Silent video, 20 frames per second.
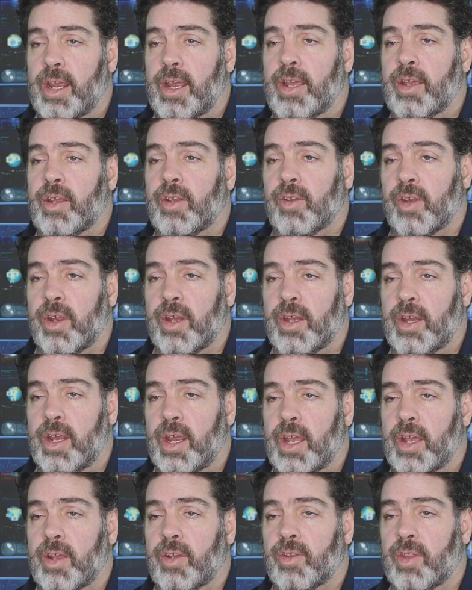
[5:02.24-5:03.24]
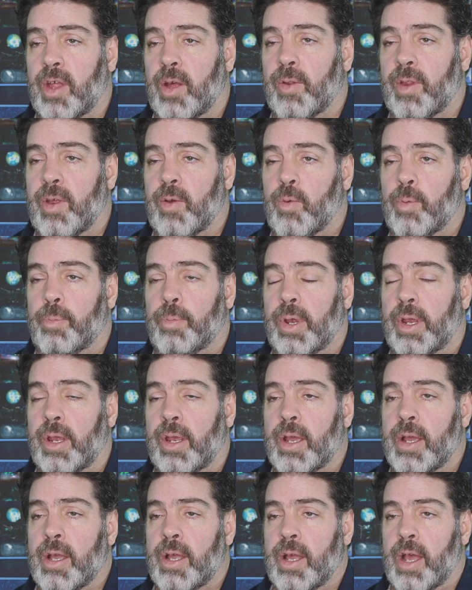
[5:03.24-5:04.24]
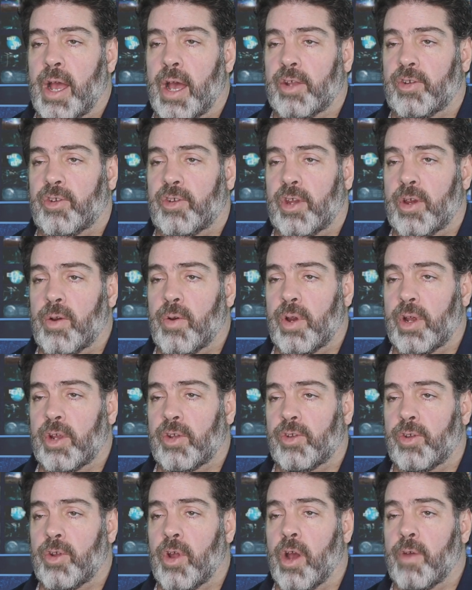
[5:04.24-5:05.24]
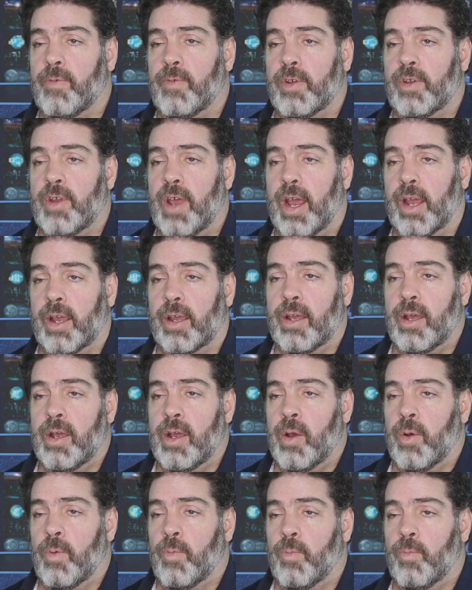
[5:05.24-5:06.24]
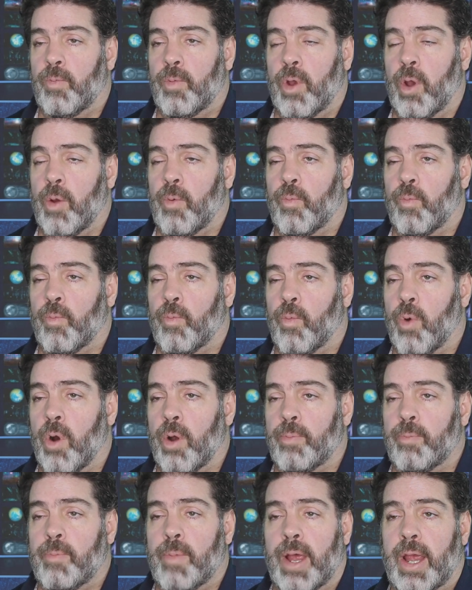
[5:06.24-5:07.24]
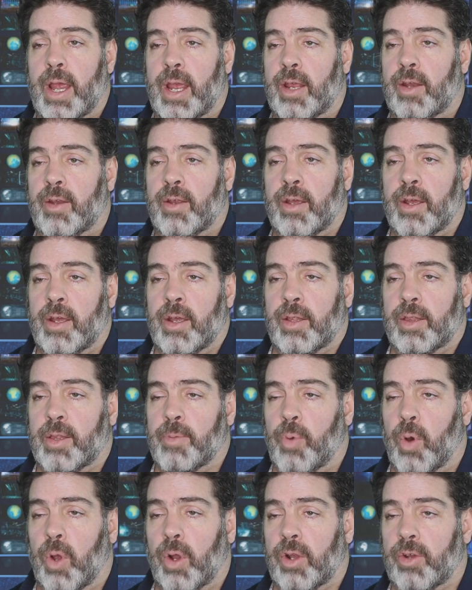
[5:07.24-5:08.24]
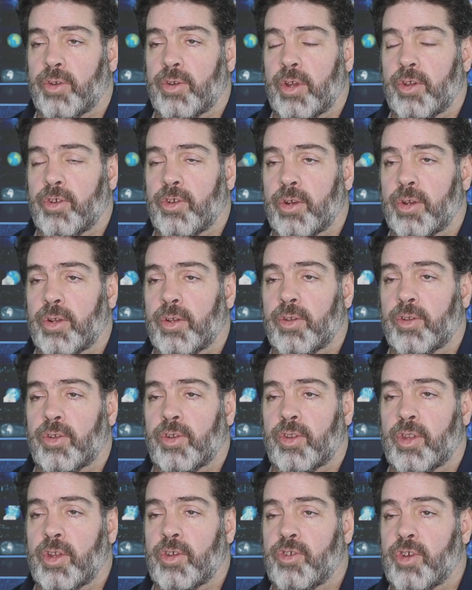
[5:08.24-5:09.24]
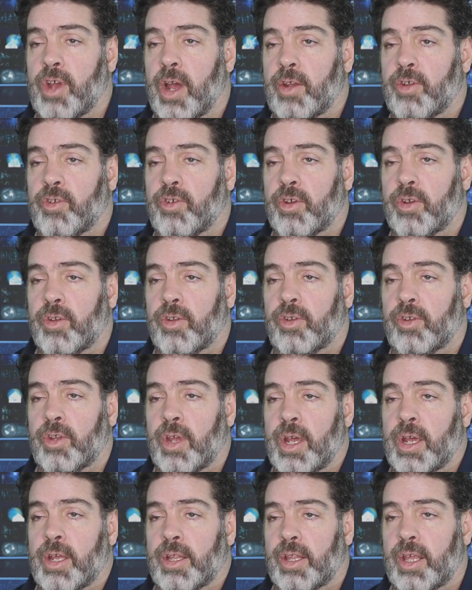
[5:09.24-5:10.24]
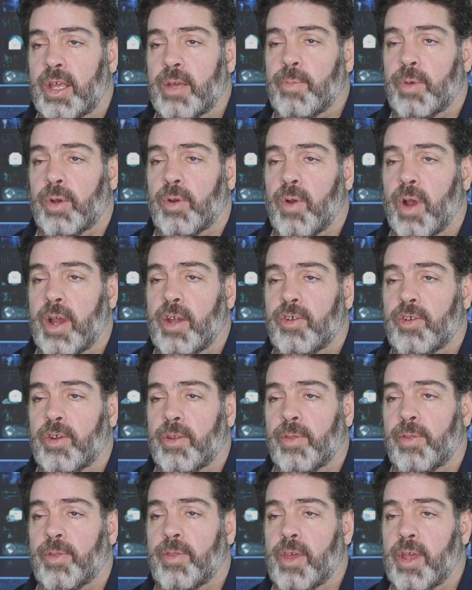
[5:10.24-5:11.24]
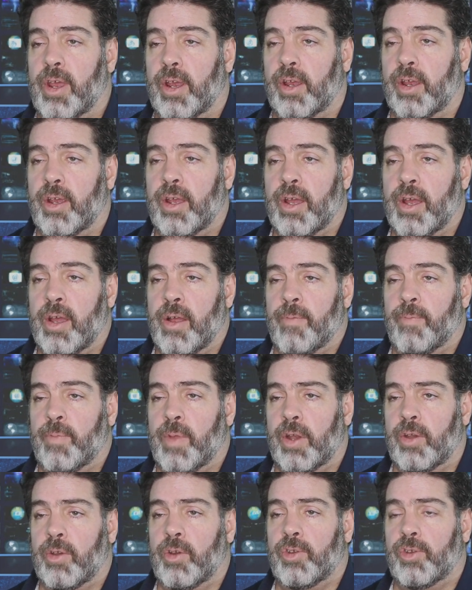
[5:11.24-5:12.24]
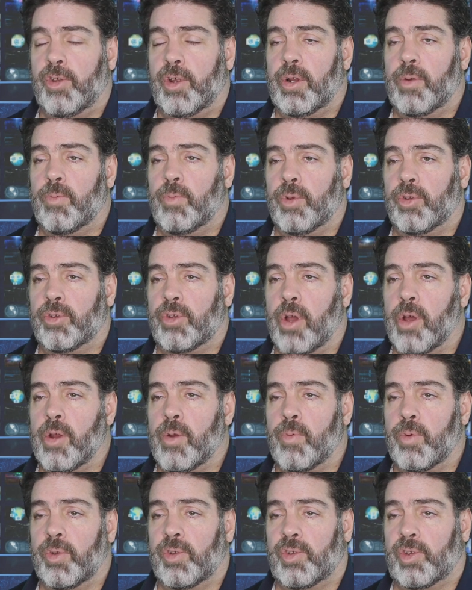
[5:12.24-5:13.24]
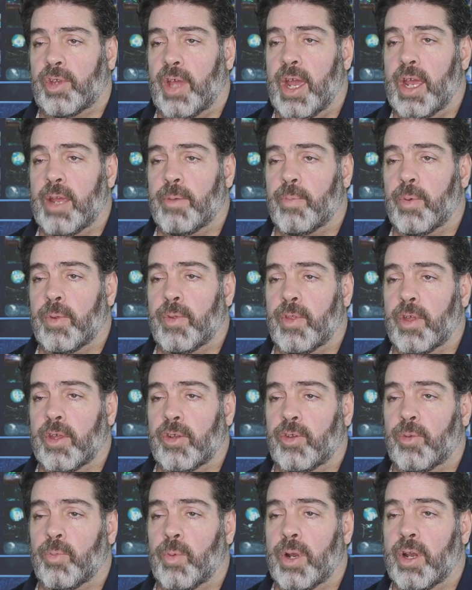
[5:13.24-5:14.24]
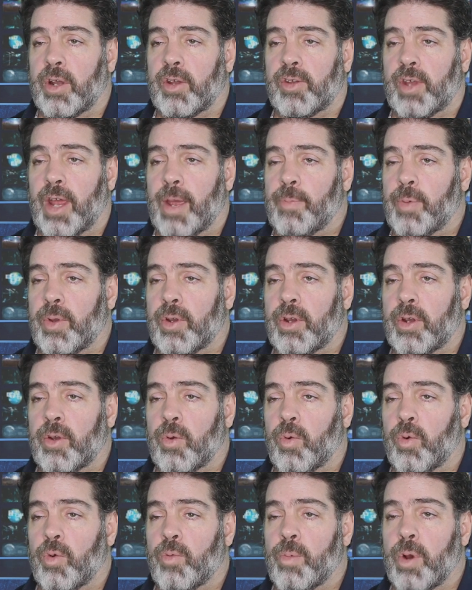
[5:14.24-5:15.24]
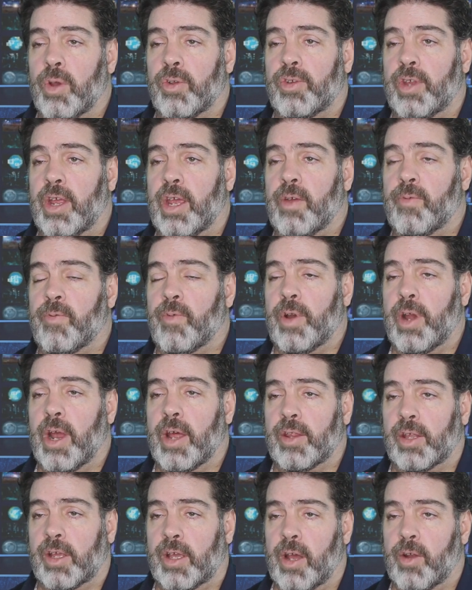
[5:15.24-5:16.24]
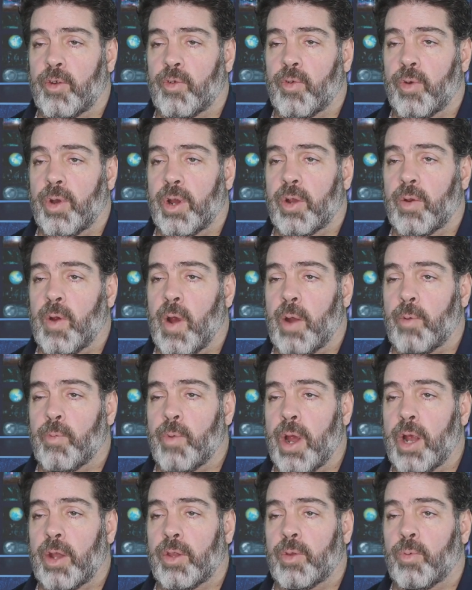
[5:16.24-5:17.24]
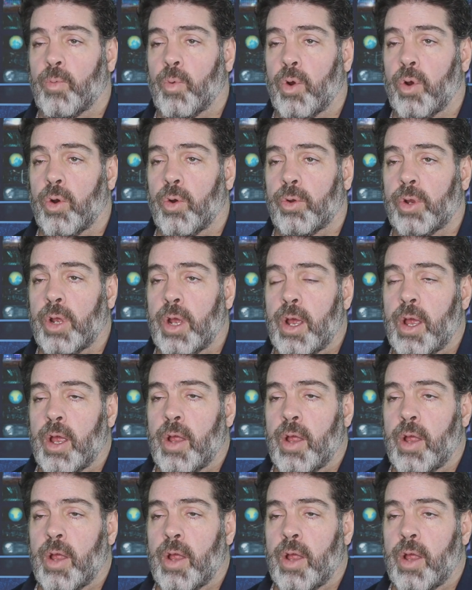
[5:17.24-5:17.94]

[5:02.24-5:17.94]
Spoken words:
years and years, that there would be a serious knife attack. You know, what made the politicians, the judges, the immigration think that New Zealand was going to escape this when it has happened in almost every other country around the world